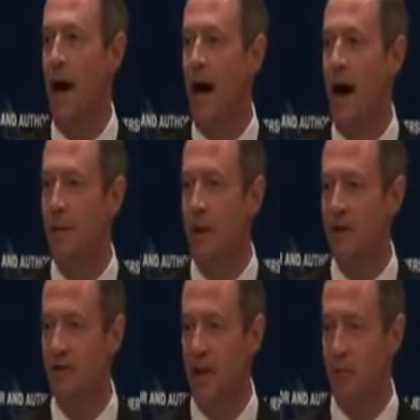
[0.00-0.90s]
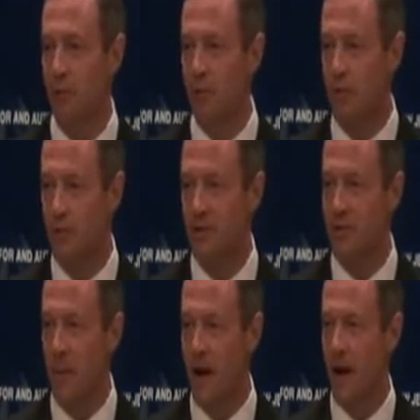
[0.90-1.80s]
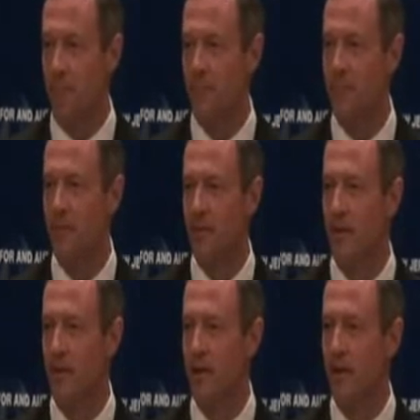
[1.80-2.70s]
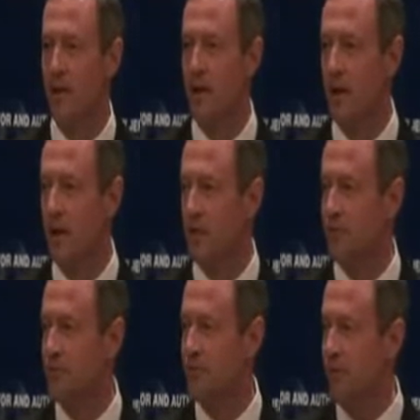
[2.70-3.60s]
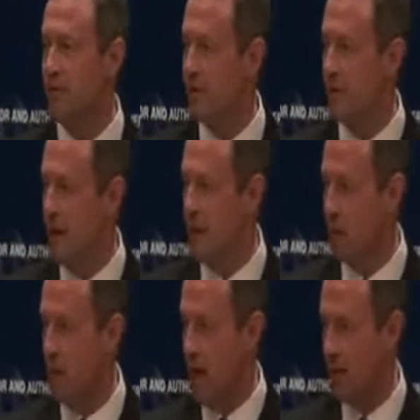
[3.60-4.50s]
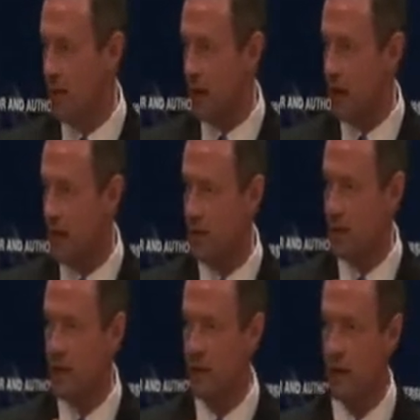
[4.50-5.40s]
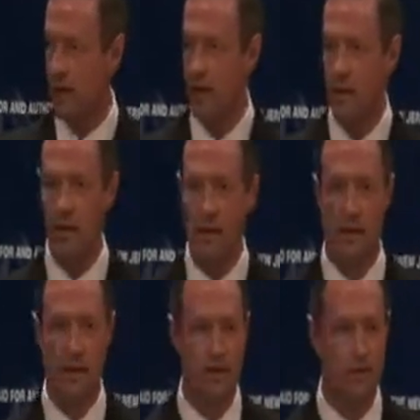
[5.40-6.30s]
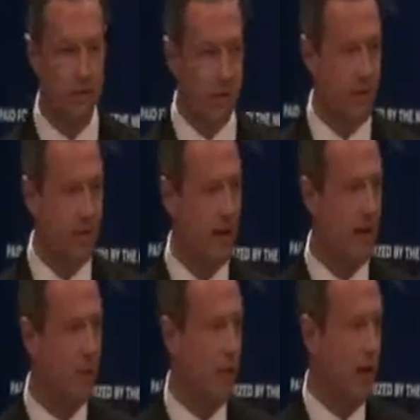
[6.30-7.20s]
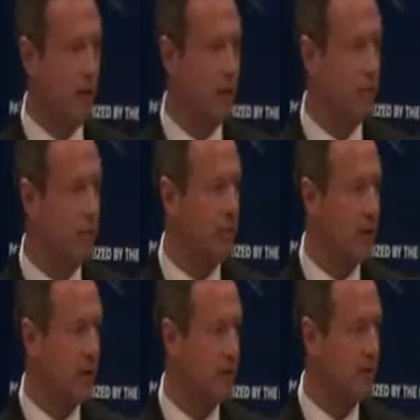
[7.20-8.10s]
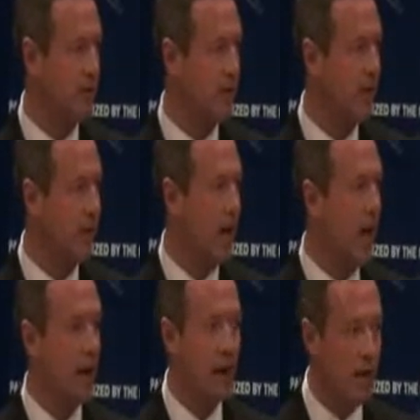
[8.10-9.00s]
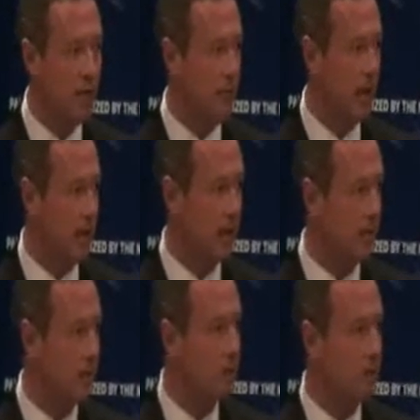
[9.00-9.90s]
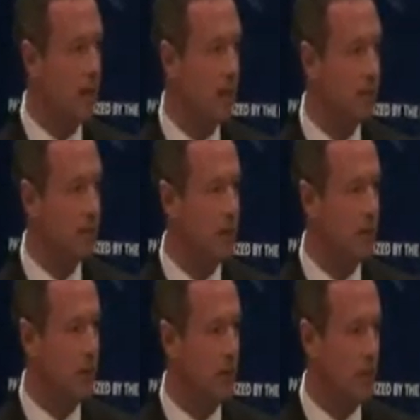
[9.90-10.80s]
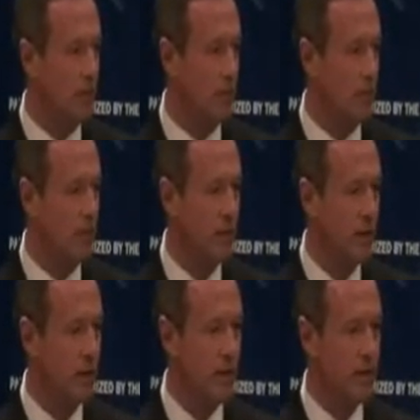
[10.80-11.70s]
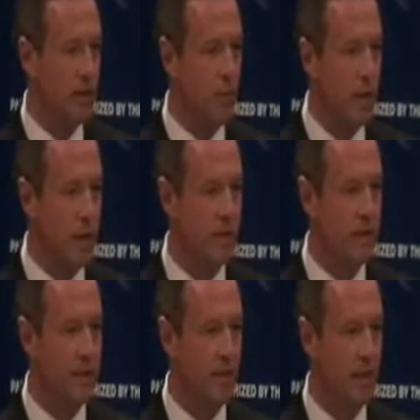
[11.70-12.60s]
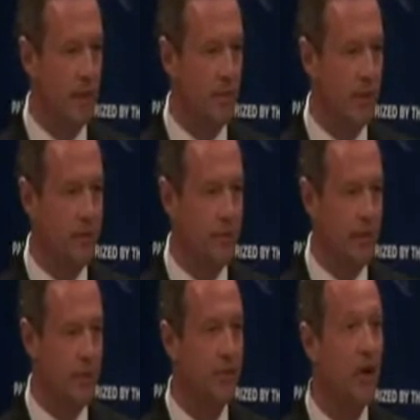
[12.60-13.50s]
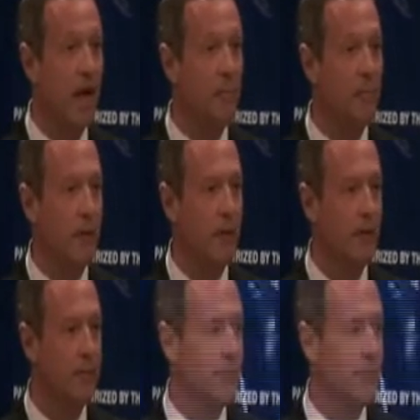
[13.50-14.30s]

I myself was once a mayor, and there is a certain camaraderie. There's a certain camaraderie with mayors. I love my years as mayor of the city of Baltimore. And one of the things I love best about the job of mayor